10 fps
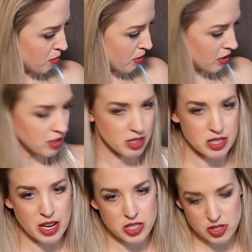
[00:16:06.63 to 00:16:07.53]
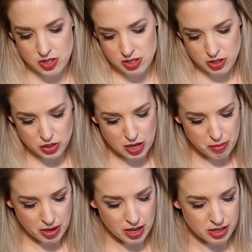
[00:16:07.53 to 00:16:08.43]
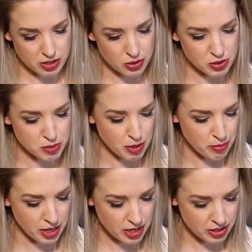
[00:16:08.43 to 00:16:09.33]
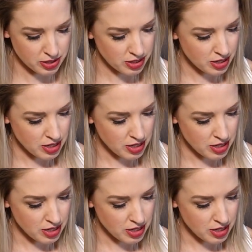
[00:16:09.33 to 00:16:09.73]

the part that attaches to the tripod and holds my panel.